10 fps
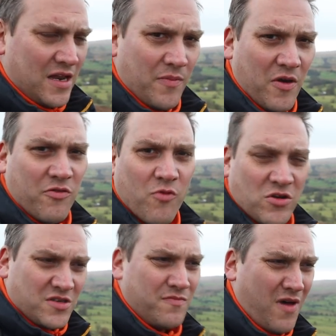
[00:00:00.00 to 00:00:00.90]
Now, both
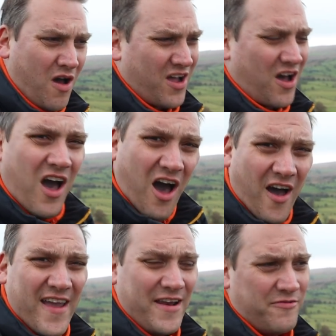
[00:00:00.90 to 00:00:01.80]
Ross and Mark are
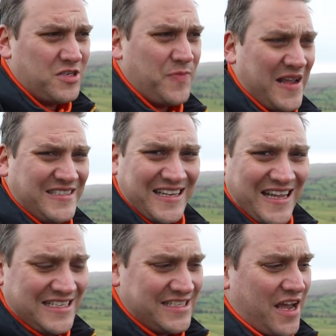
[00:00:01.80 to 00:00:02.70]
highly respected
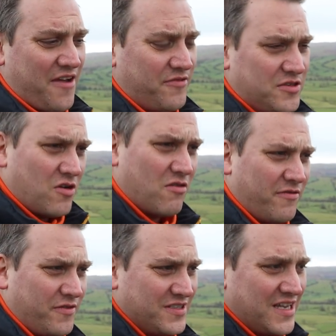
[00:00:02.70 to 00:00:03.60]
landscape
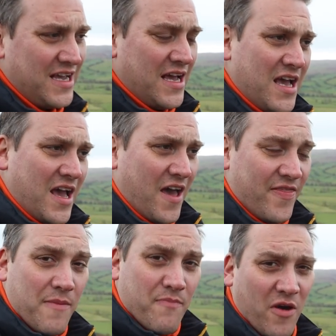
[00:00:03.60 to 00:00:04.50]
photographers,
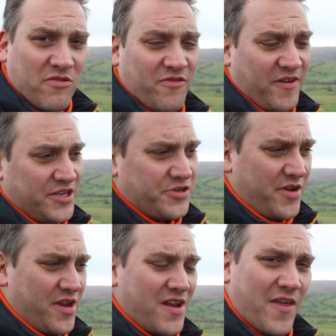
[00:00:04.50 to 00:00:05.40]
and they both
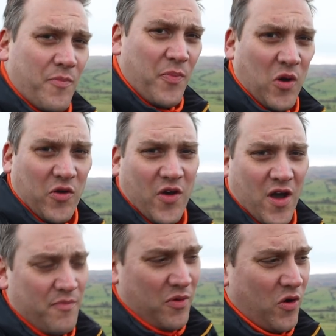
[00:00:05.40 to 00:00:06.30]
feature in another book that
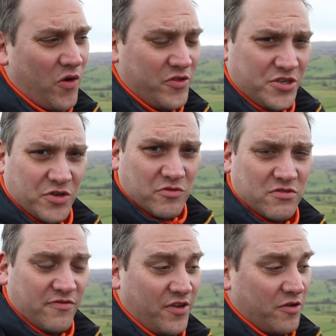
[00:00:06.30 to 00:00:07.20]
I bought that
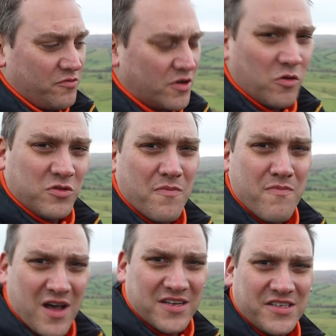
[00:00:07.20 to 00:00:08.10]
Jules reviewed called The
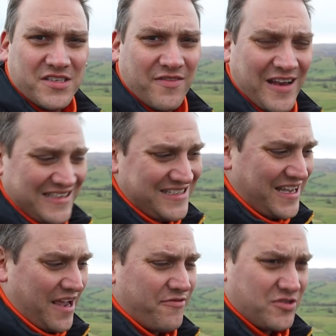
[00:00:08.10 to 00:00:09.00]
Masters of
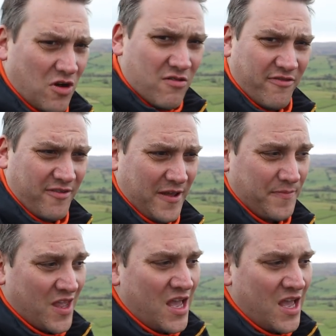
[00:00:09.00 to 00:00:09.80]
Landscape Photography,